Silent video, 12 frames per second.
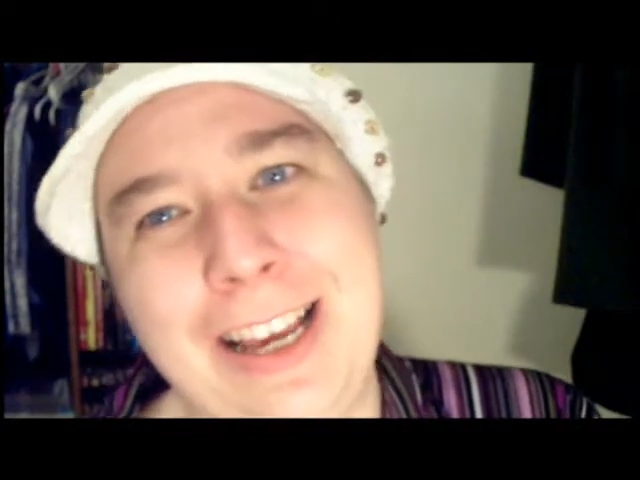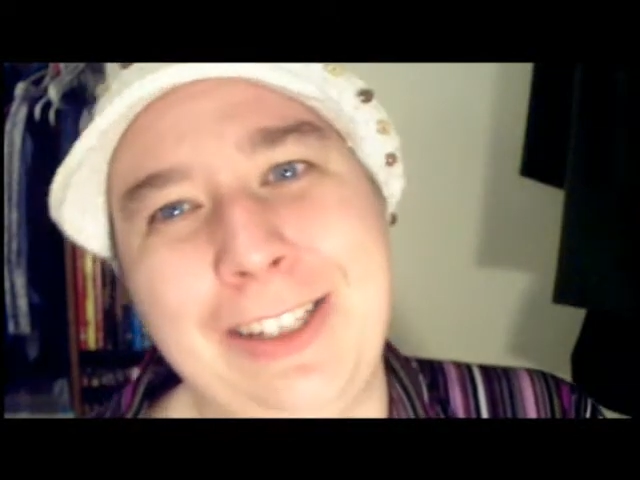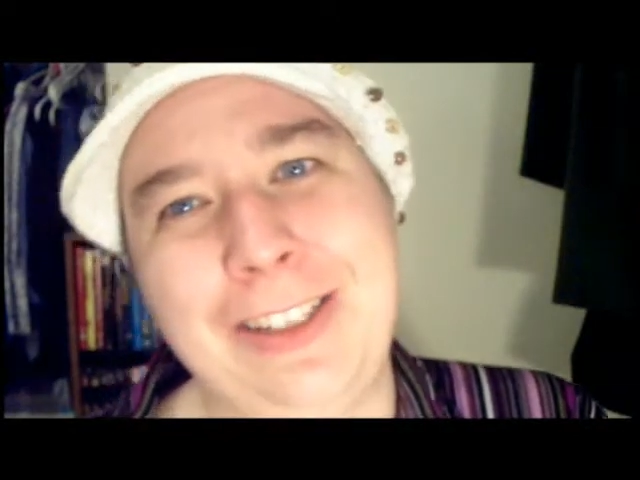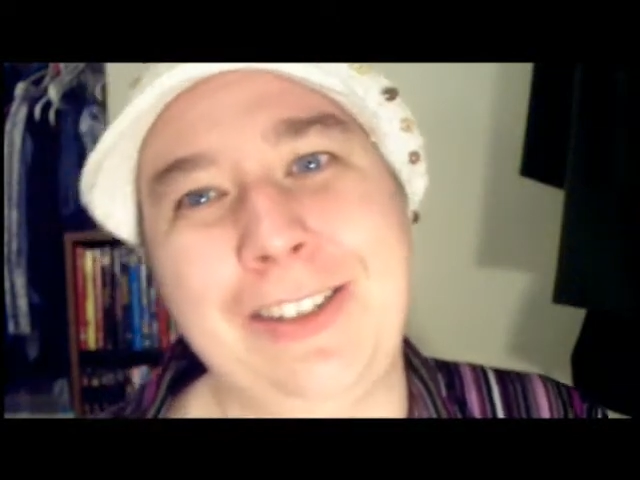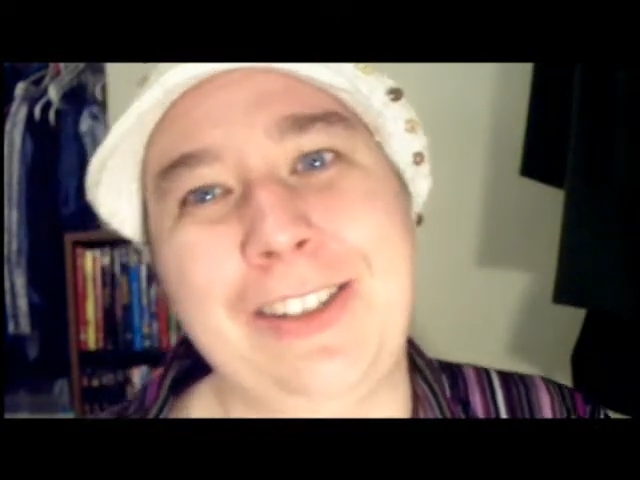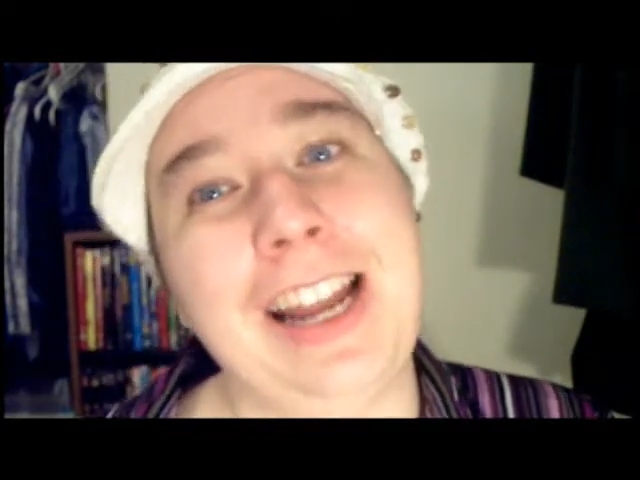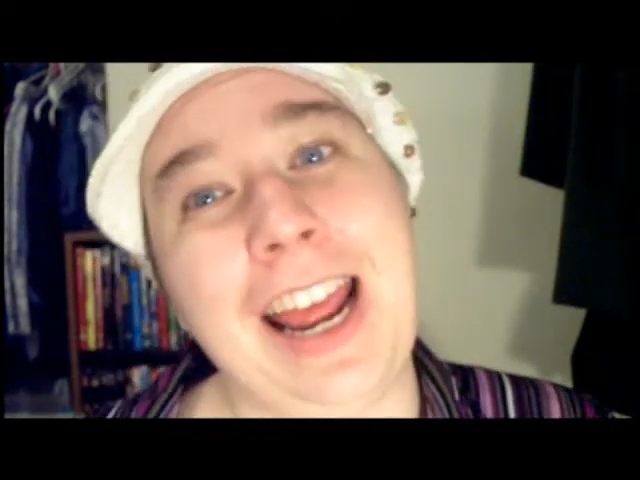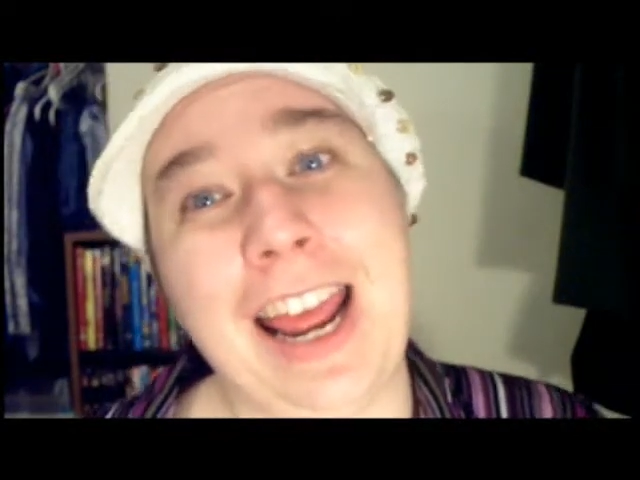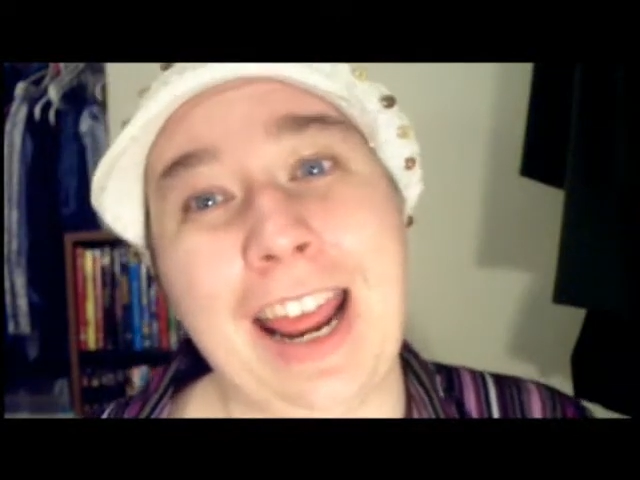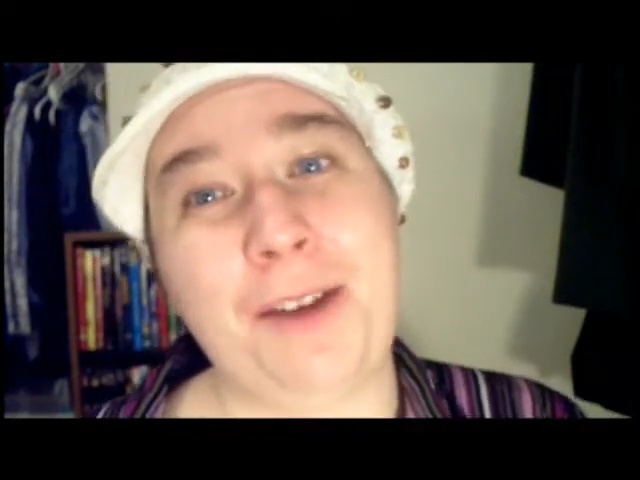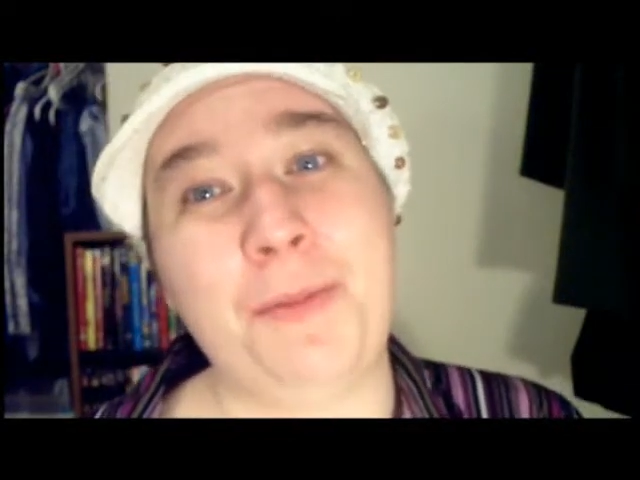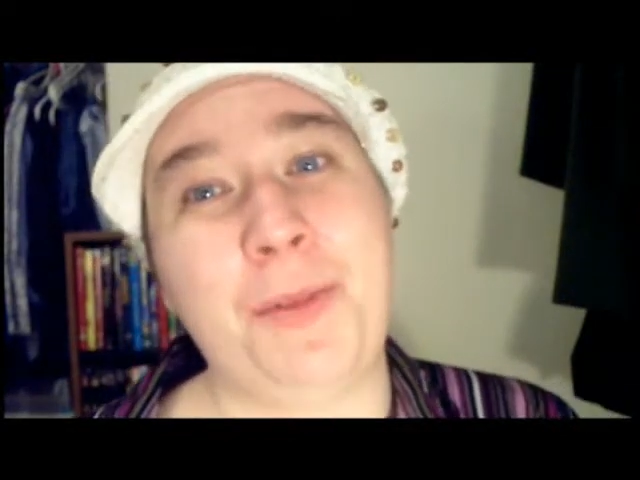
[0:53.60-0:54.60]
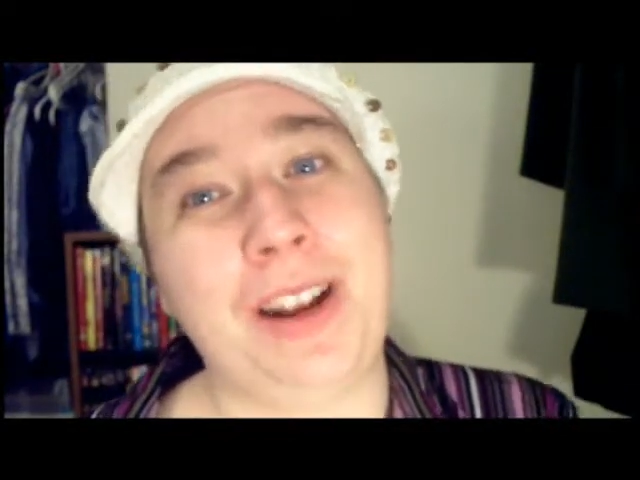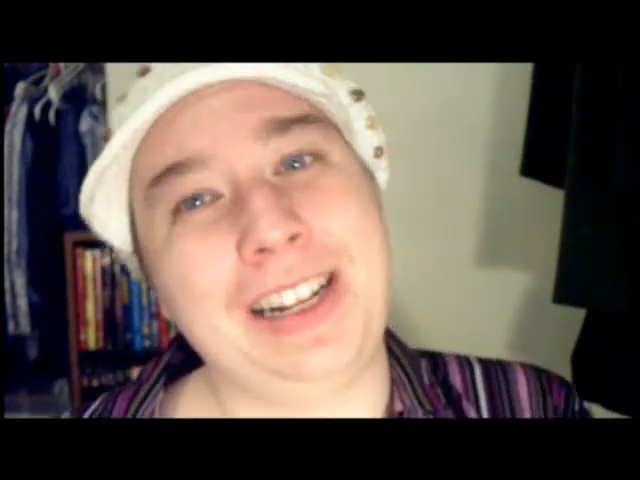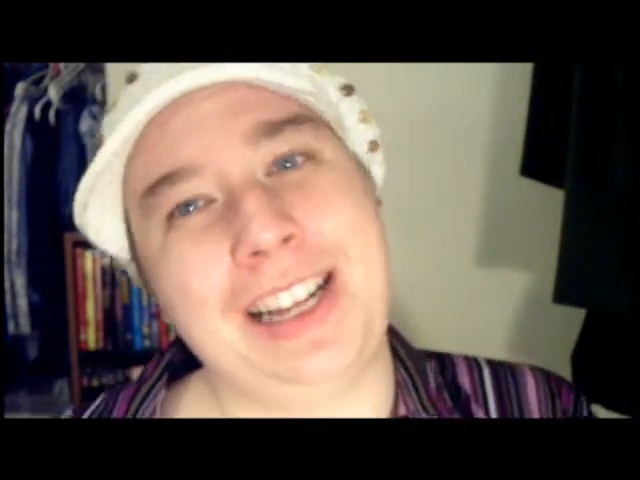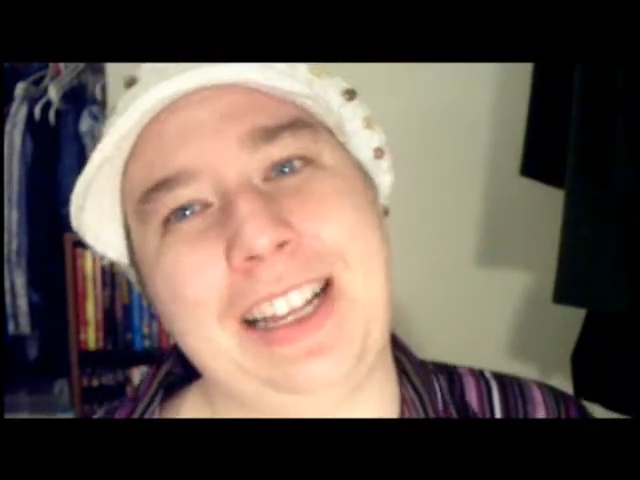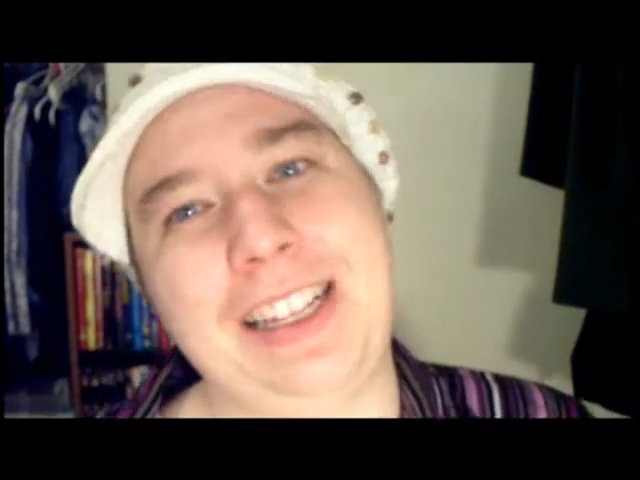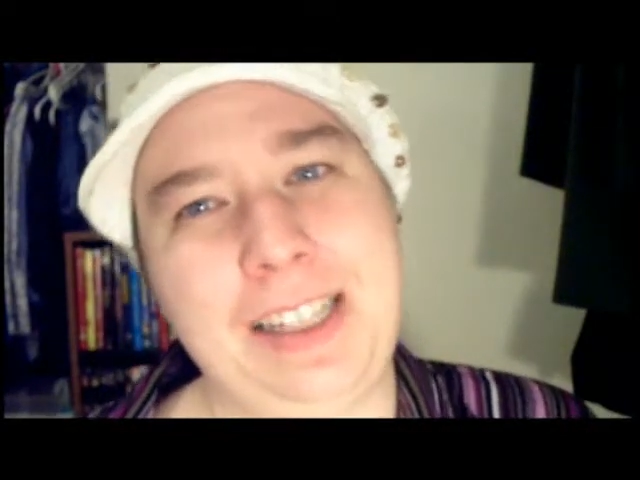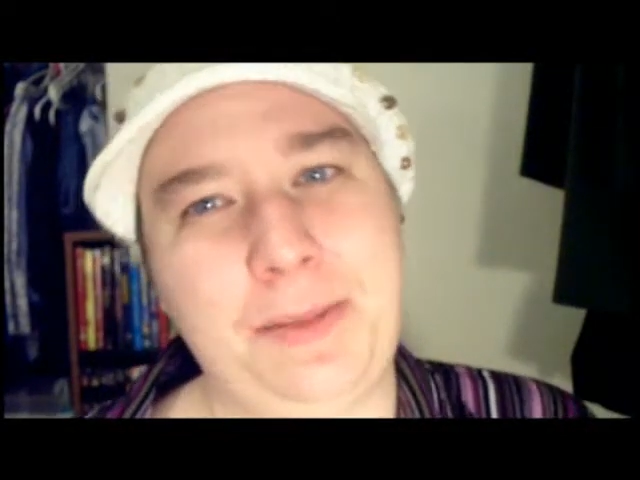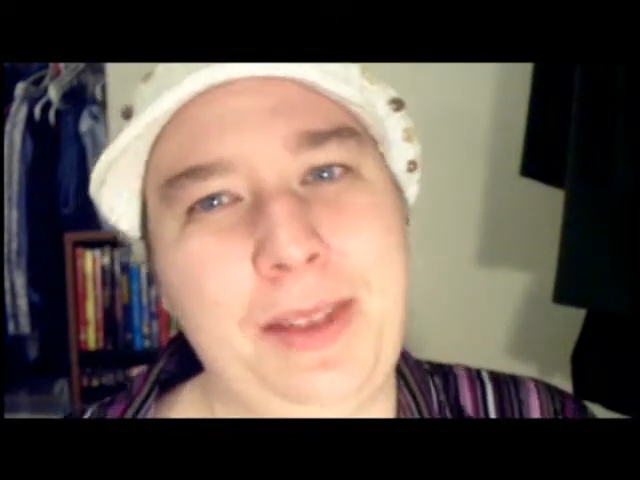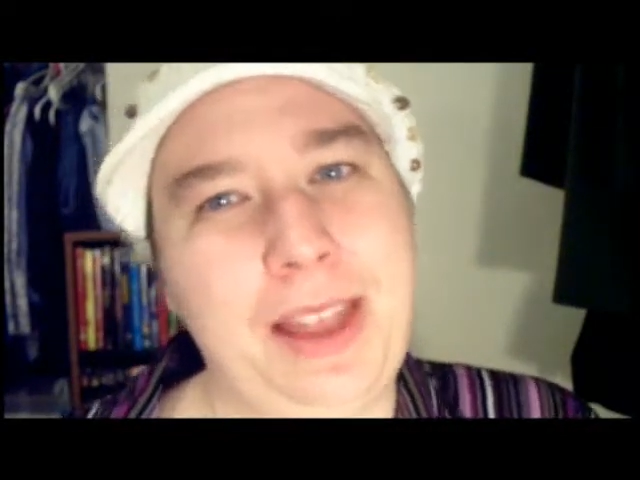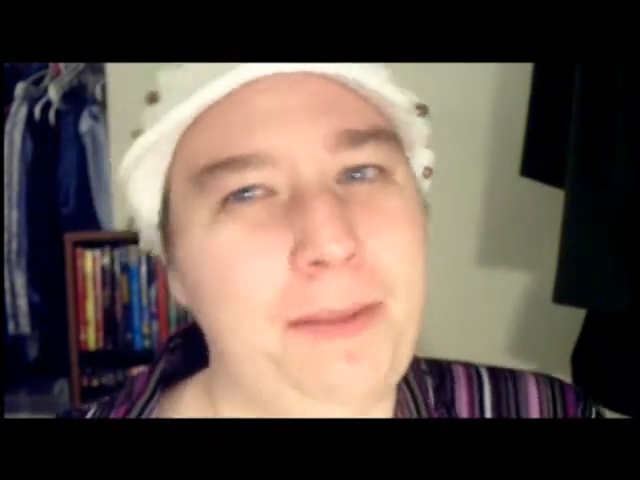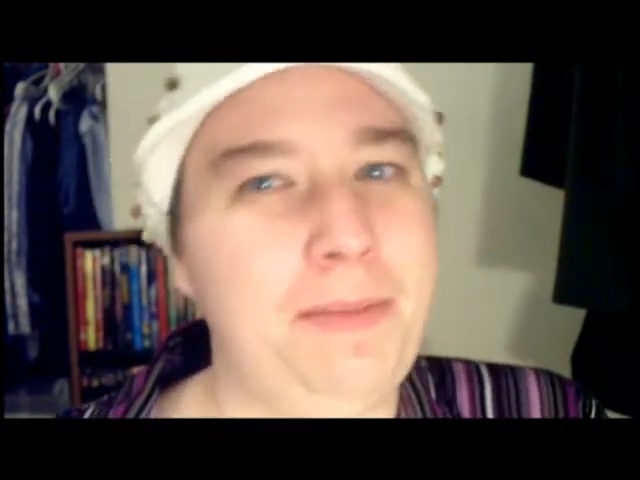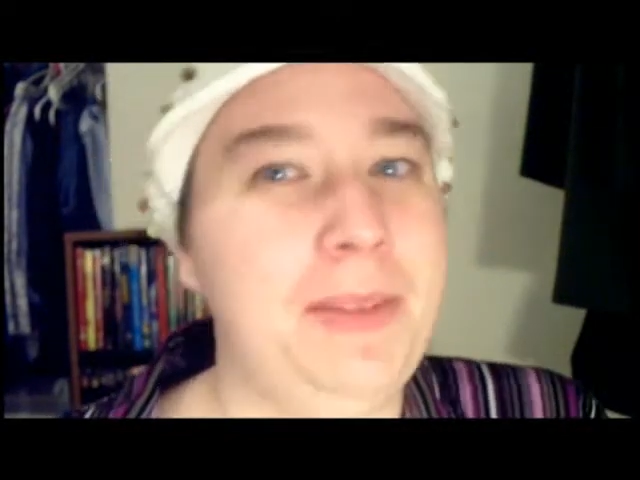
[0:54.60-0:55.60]
So today I'm going to tell some of
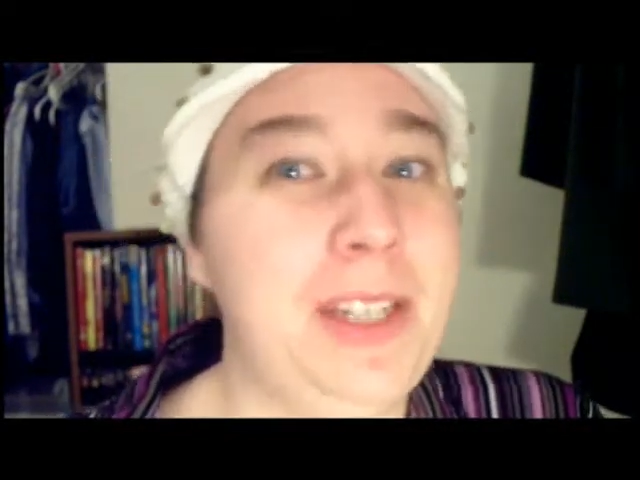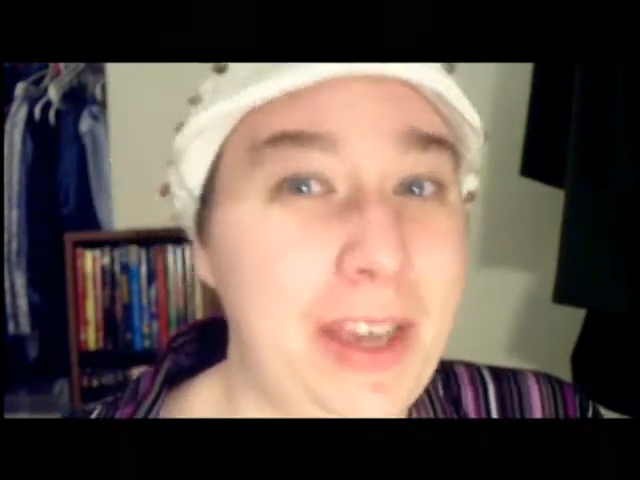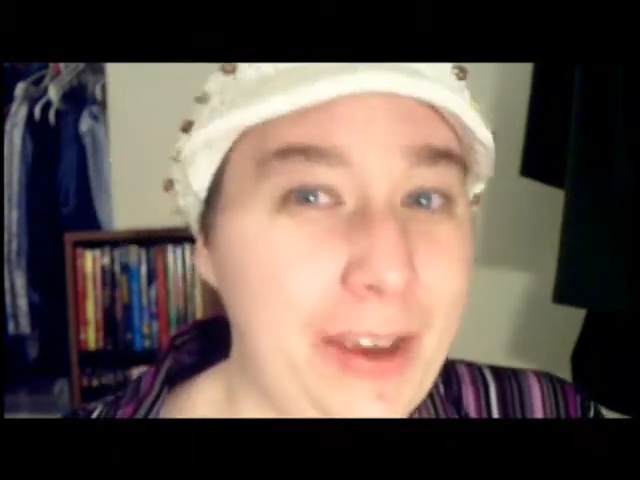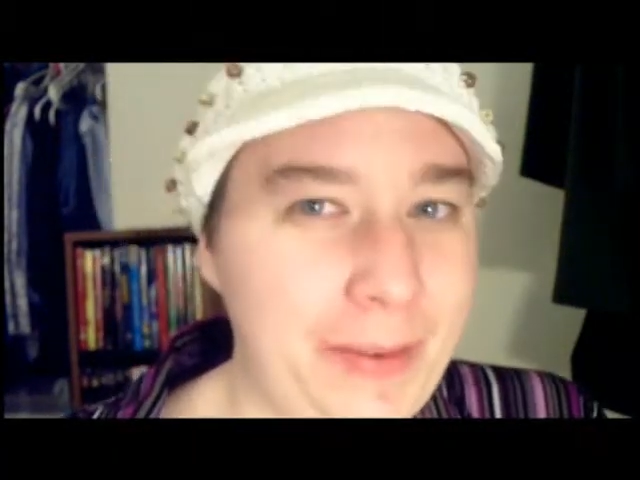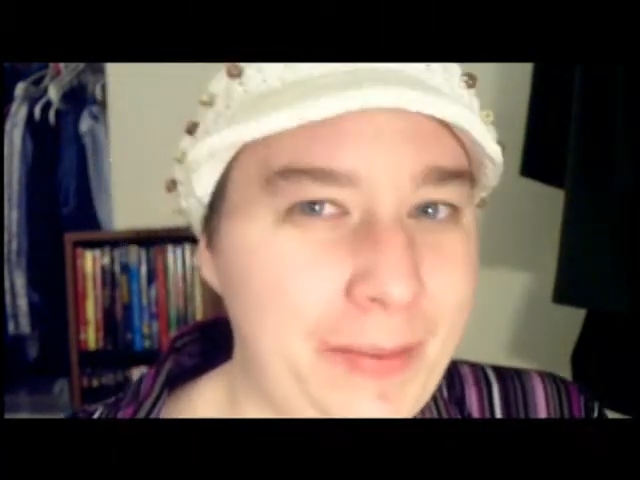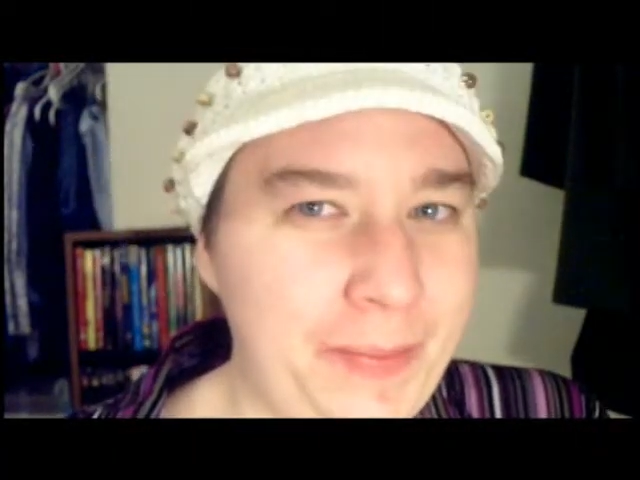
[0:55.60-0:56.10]
them to you.